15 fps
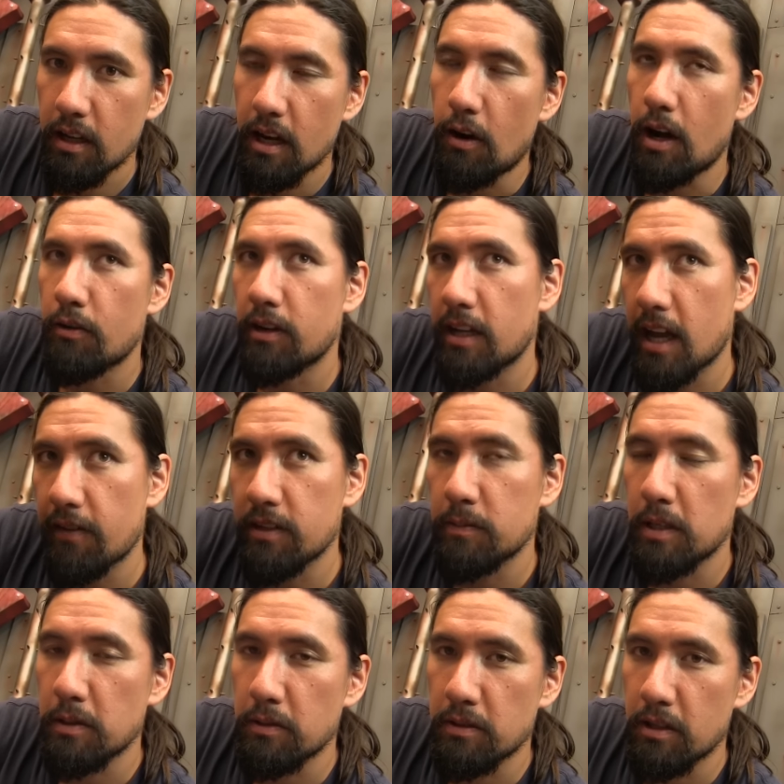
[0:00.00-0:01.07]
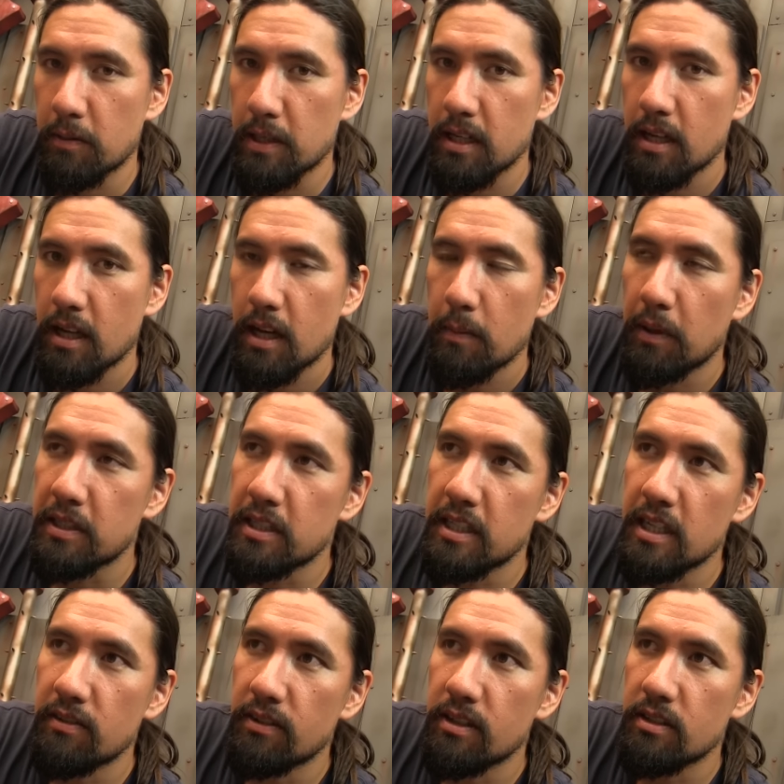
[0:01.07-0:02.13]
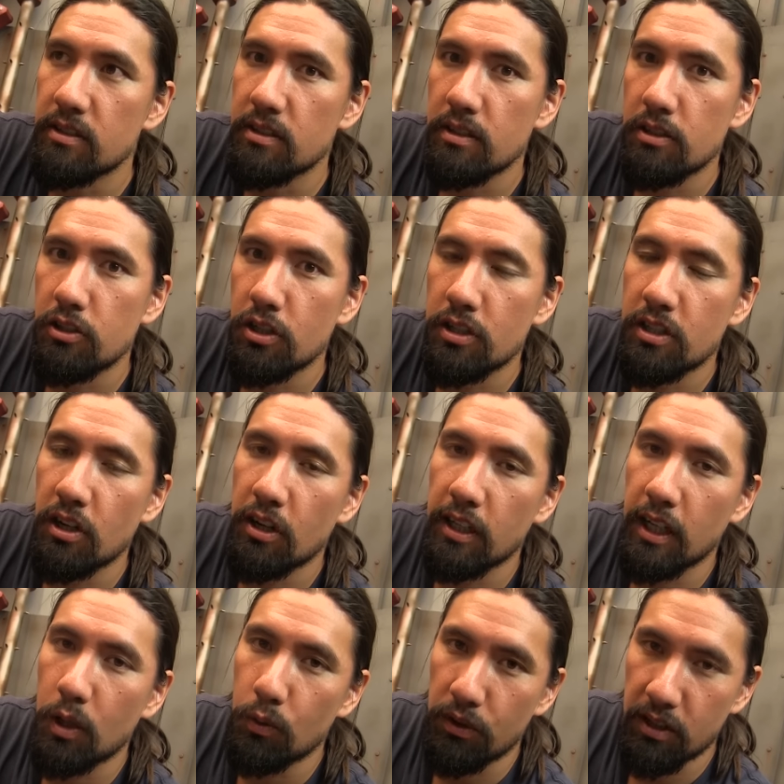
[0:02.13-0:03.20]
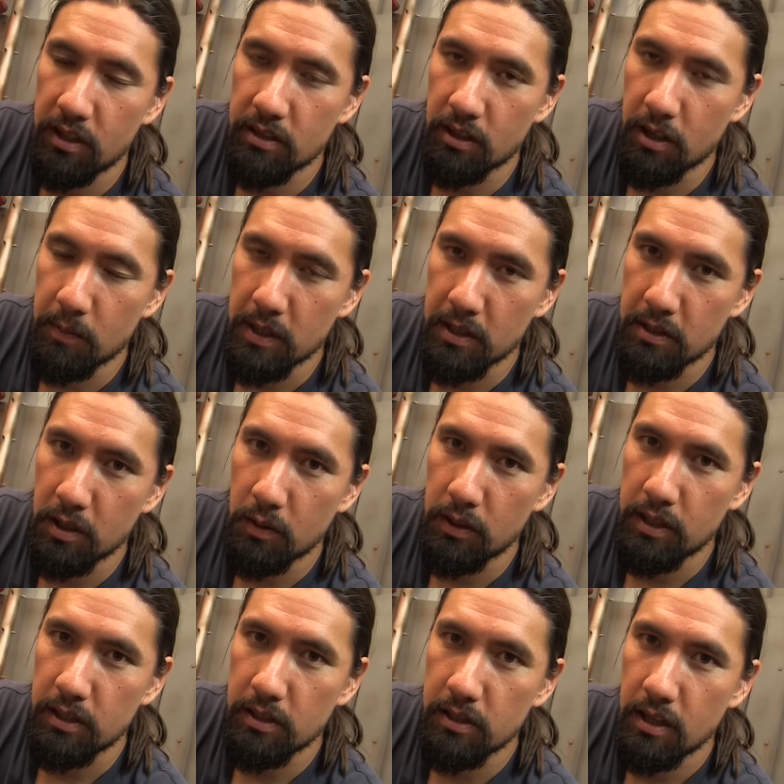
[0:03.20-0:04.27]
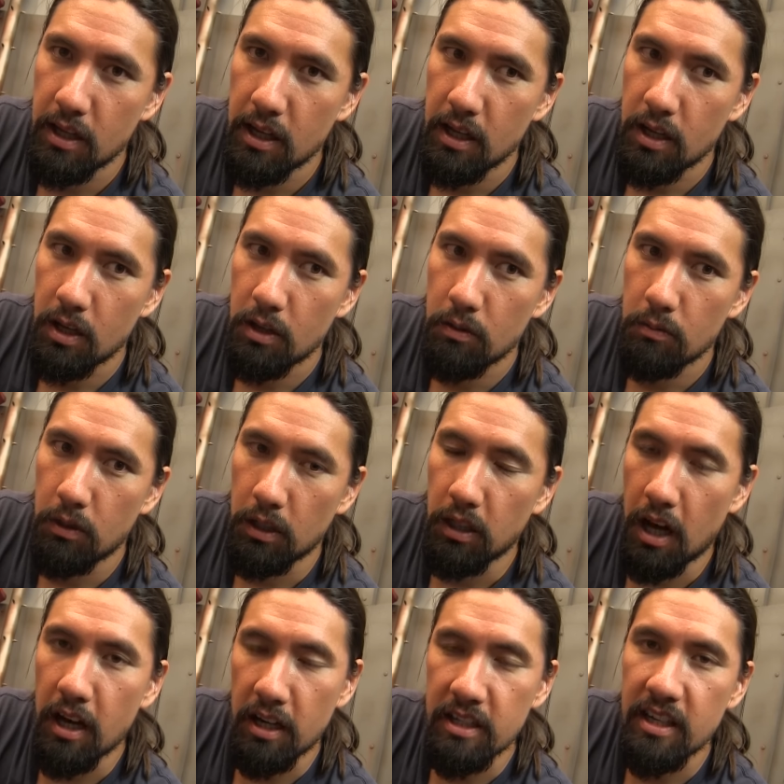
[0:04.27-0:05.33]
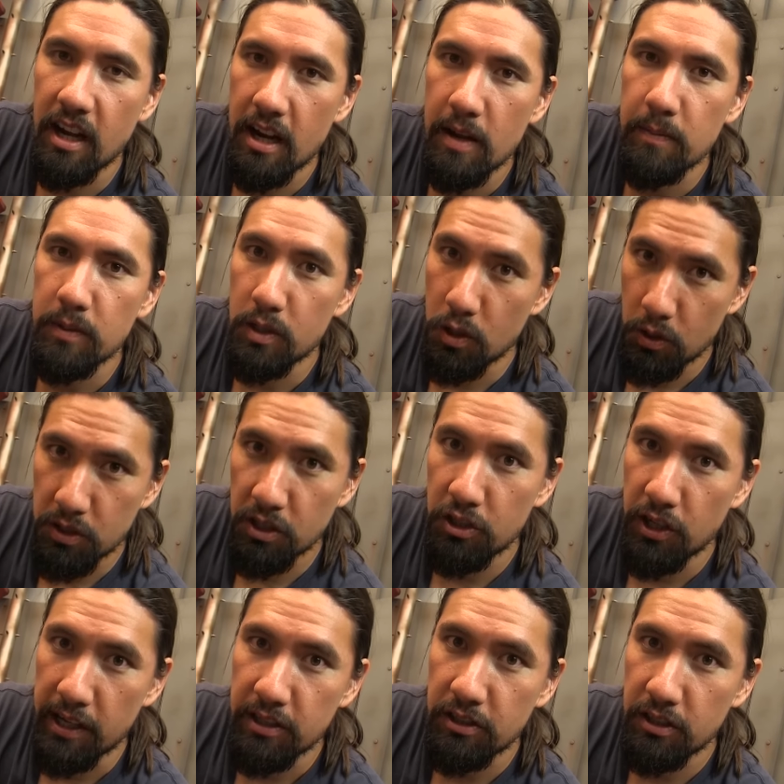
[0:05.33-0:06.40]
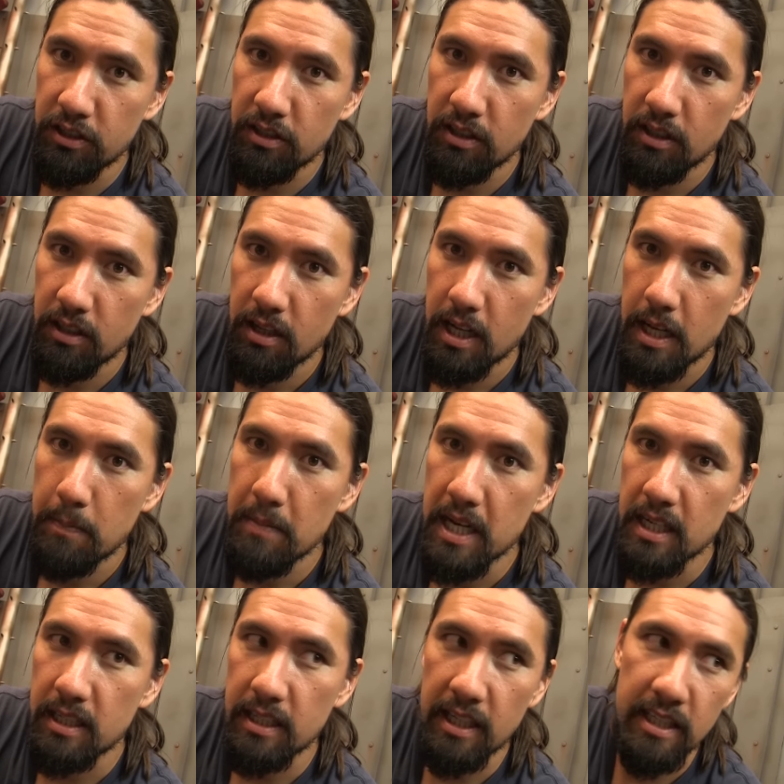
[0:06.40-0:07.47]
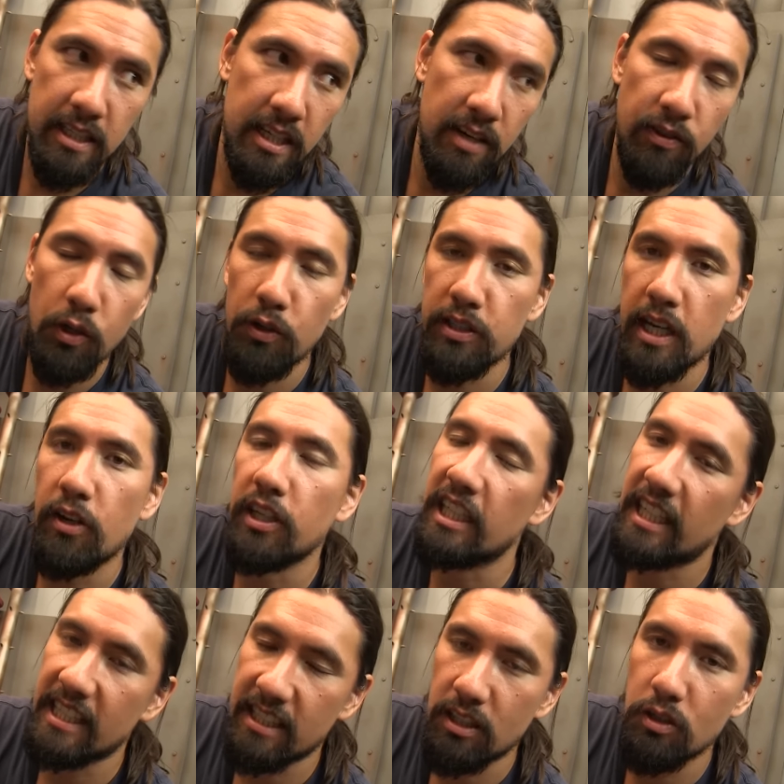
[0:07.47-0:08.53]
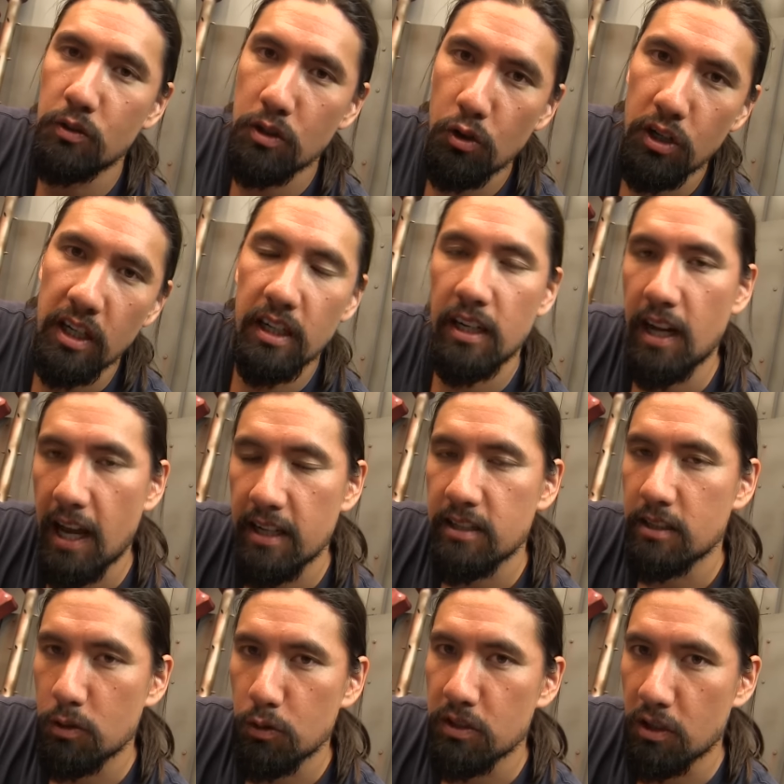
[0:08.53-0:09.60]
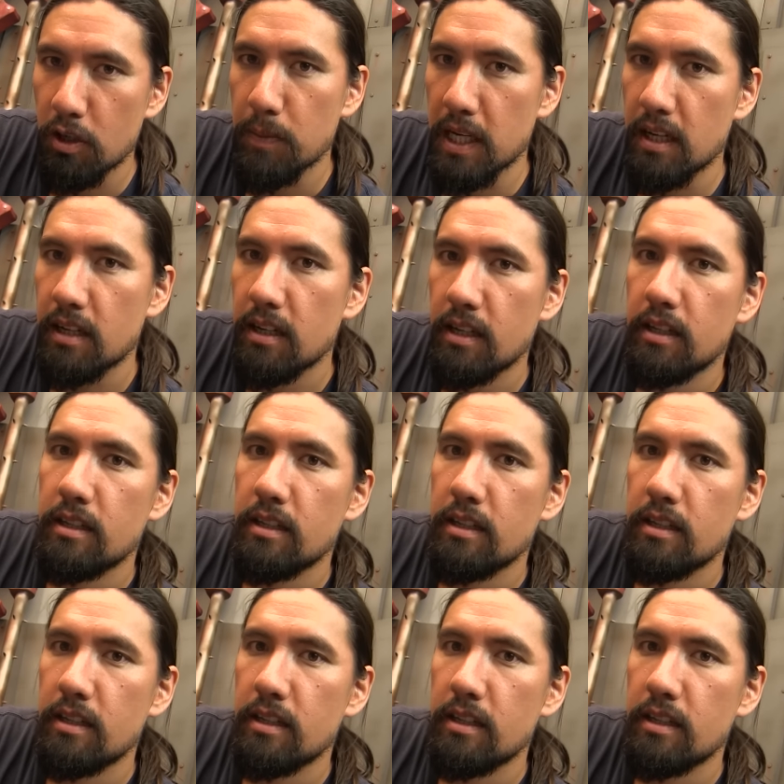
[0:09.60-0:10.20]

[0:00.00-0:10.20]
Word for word: Now I already have a Space Wolves army, but Steve is just starting out with his army, so it's a lot of times your suggestion means that Steve goes out and gets a new unit and adds it to his army.